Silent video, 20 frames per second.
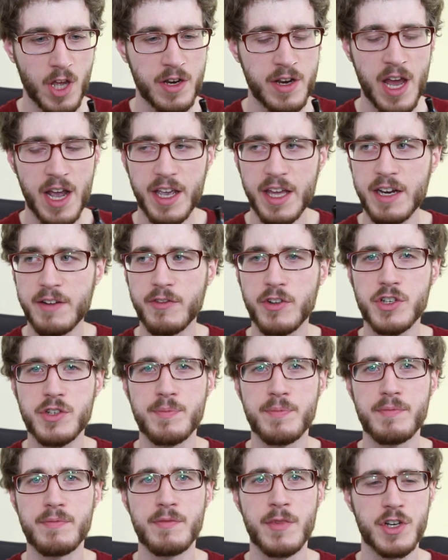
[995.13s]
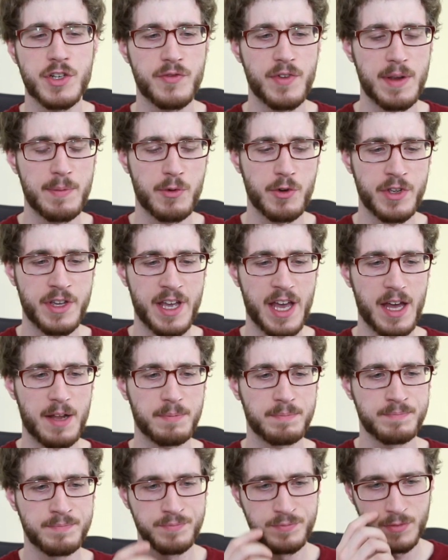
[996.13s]
Not getting much vapor
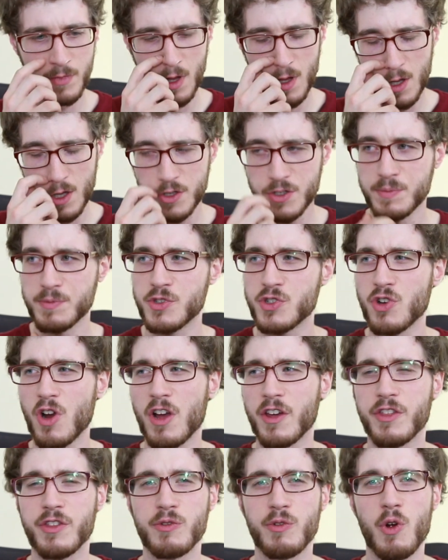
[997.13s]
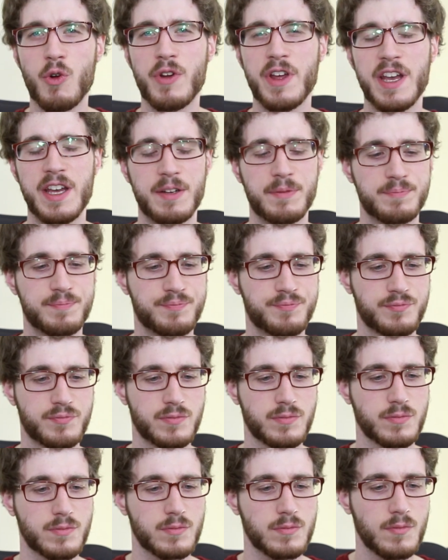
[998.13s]
yet. Some strong throat hit,
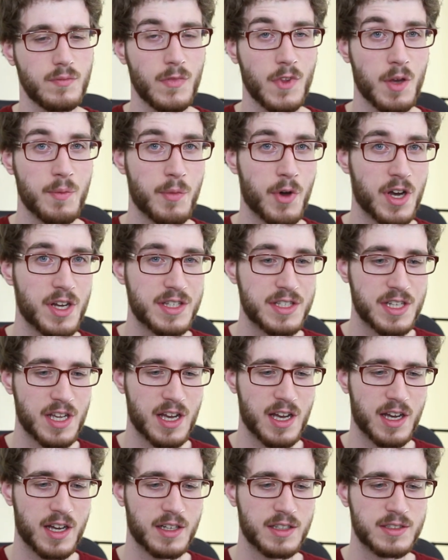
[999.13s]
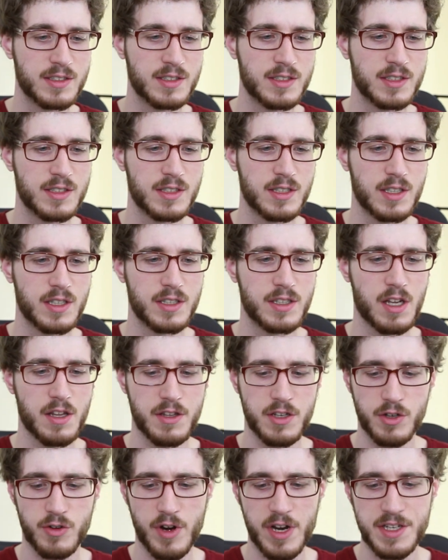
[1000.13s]
but
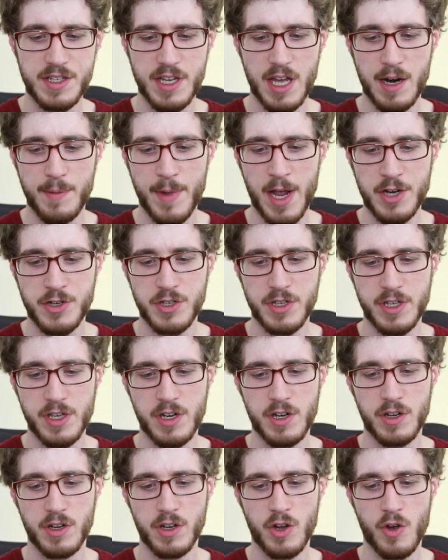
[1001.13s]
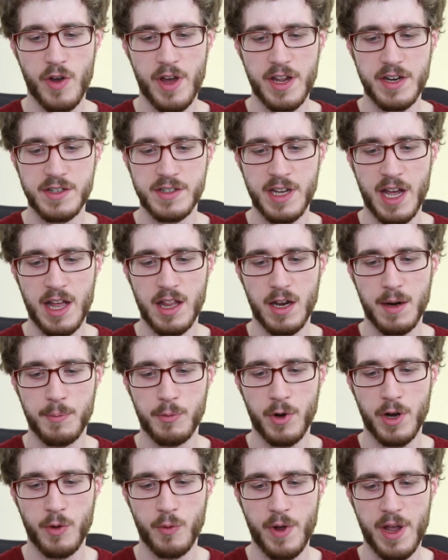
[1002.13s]
nothing crazy yet. I'm actually gonna go ahead and dial it
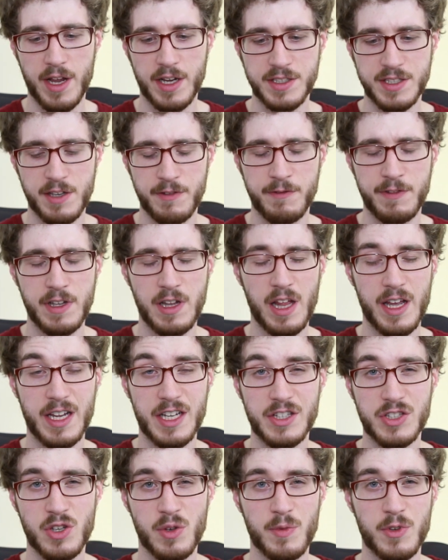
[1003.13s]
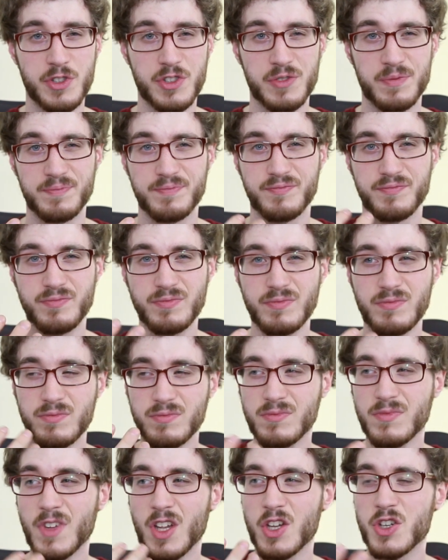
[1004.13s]
up right away, because I feel like it's almost
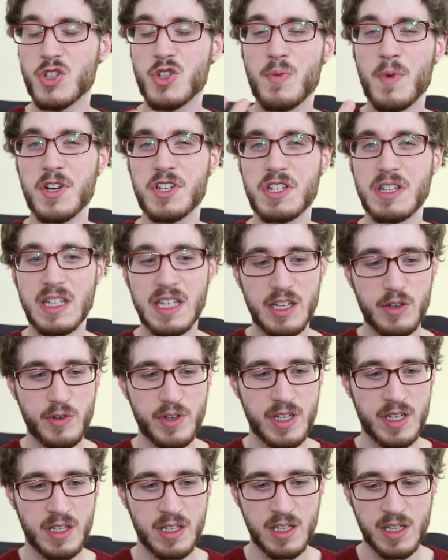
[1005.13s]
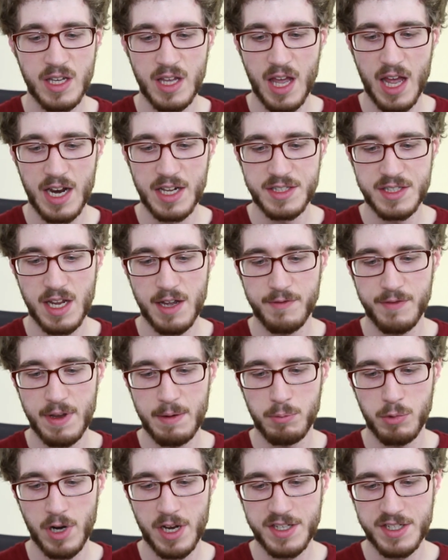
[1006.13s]
too much liquid and it's not
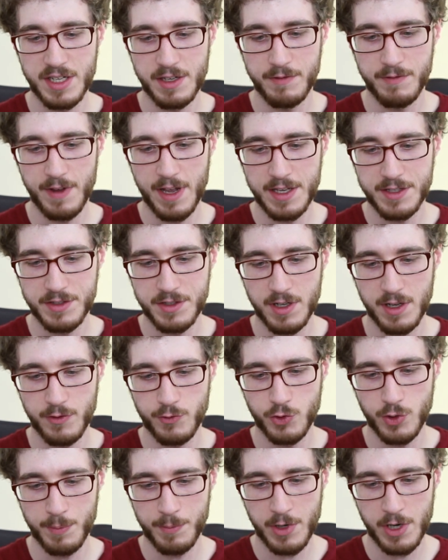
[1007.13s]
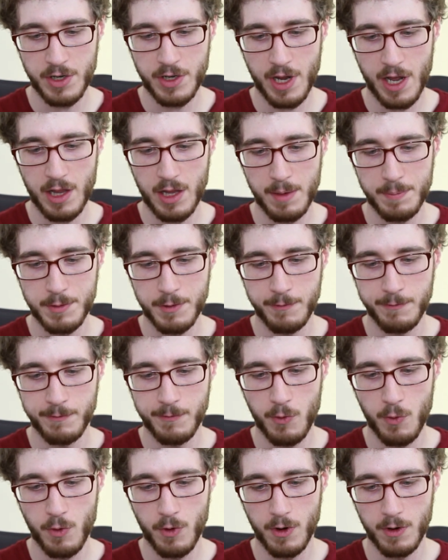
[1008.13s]
vaporizing it fast enough. So I'm gonna dial it up to
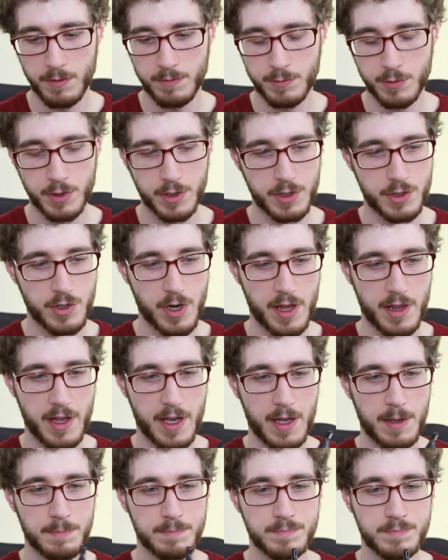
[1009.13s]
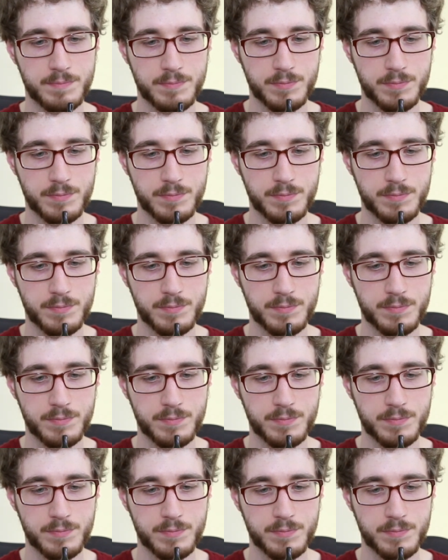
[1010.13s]
4. We're gonna try that.